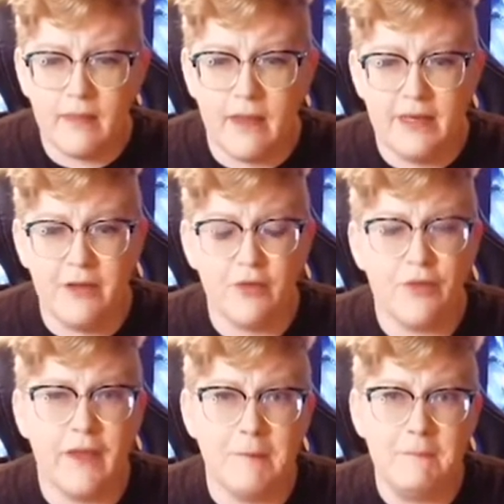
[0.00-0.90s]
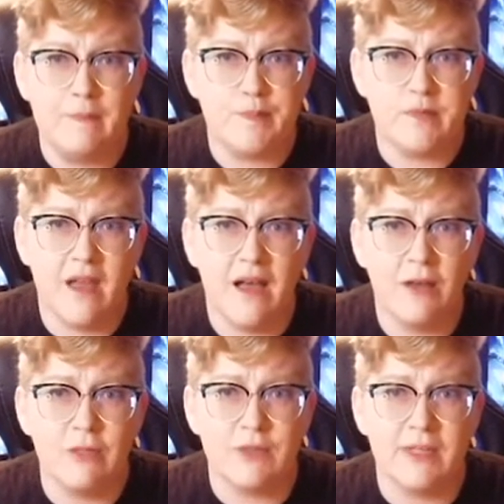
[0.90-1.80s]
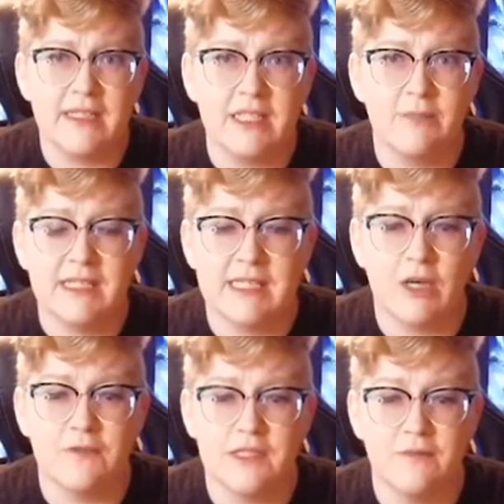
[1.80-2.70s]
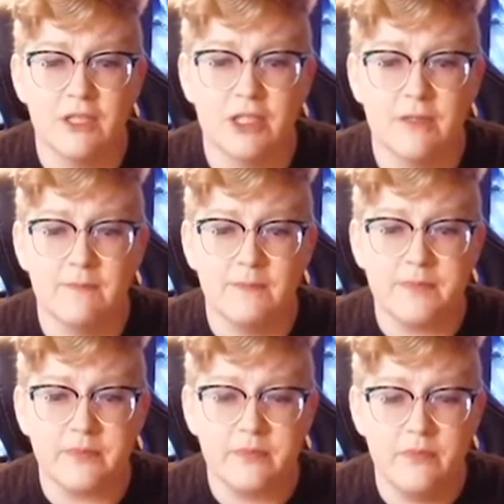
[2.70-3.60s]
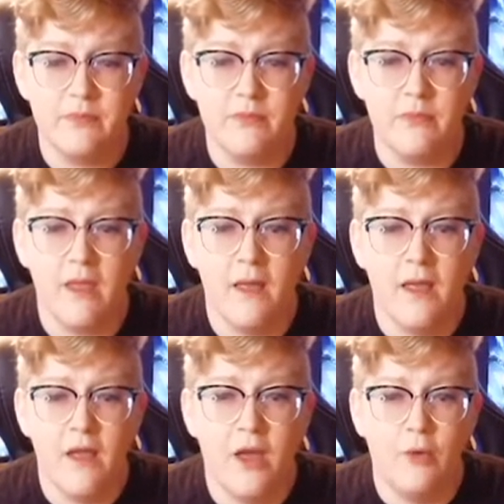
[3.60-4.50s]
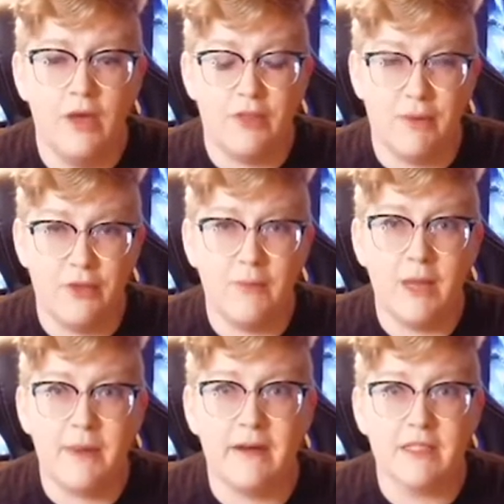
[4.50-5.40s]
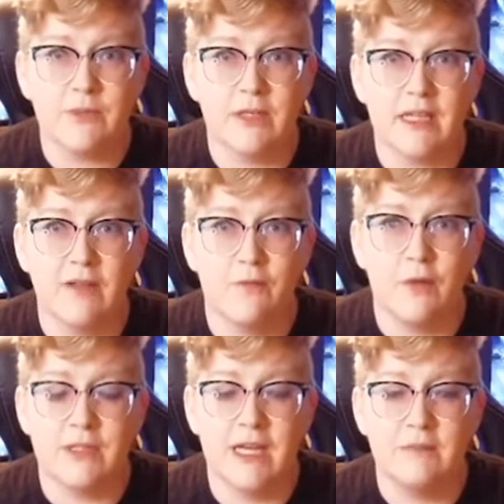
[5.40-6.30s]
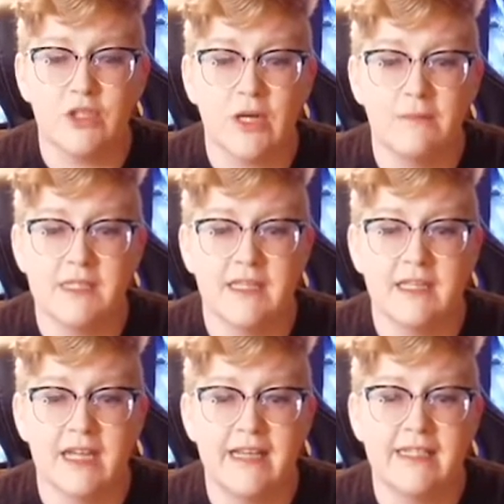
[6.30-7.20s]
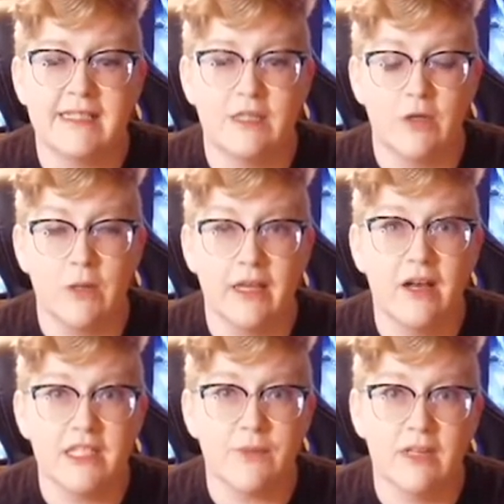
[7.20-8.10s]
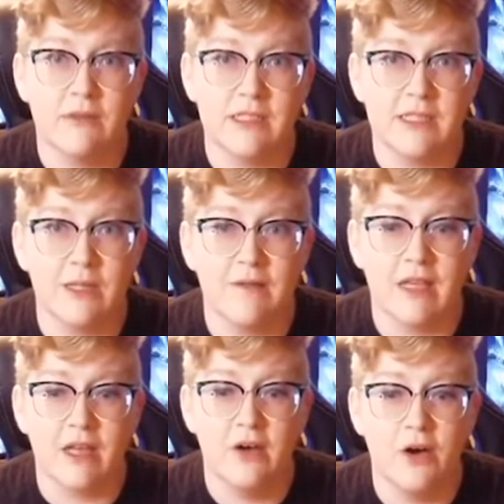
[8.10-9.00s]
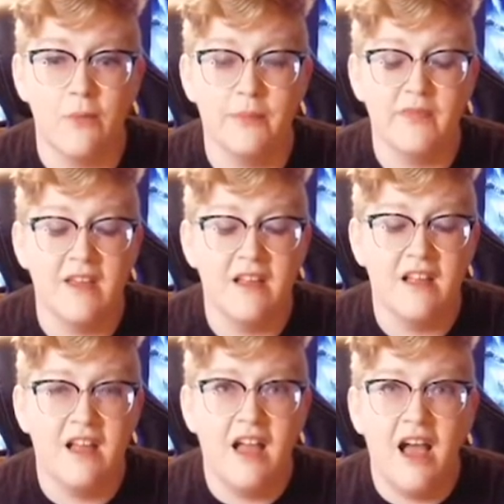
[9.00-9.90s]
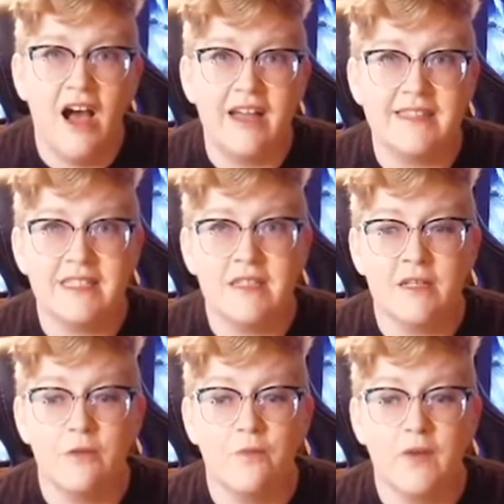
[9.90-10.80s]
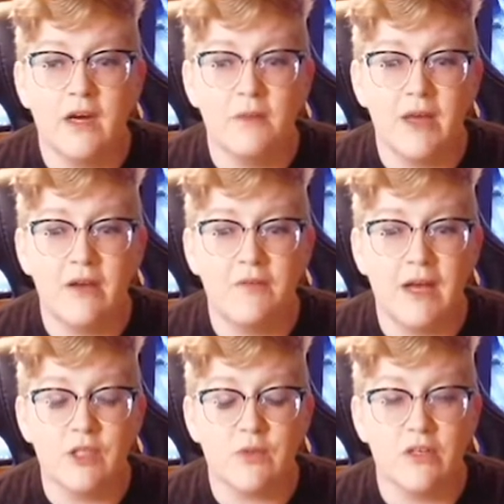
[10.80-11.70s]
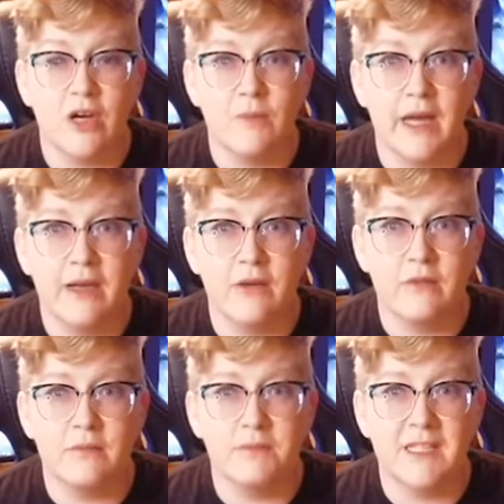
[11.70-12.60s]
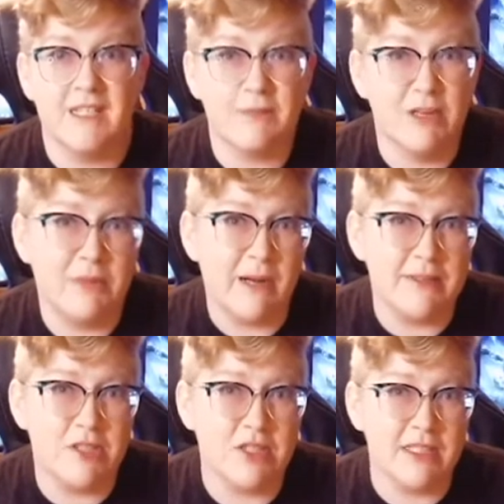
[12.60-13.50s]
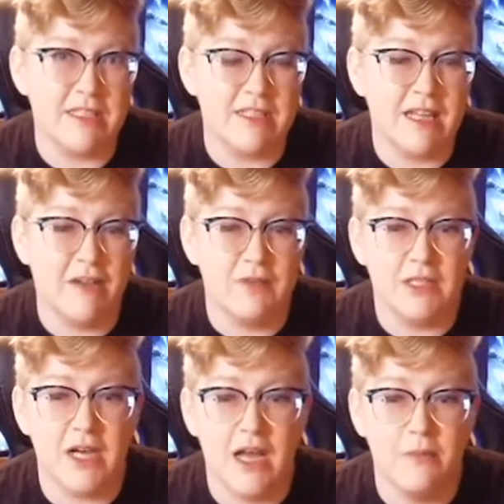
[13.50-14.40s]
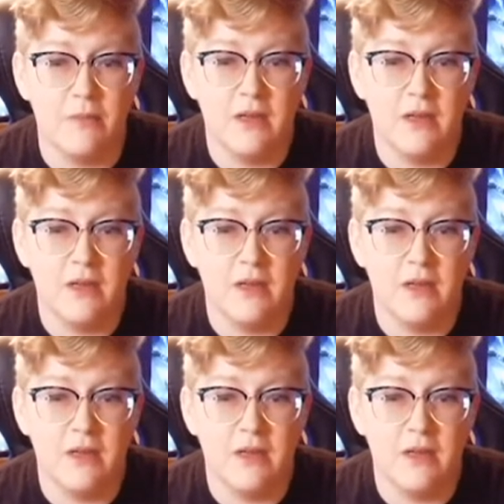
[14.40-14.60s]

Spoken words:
Another thing, I was raised to be self-sufficient. With both my parents working full-time jobs in the 90s and early aughts when I was still living at home, I did a fair amount of housework on my own because my parents just didn't have the time.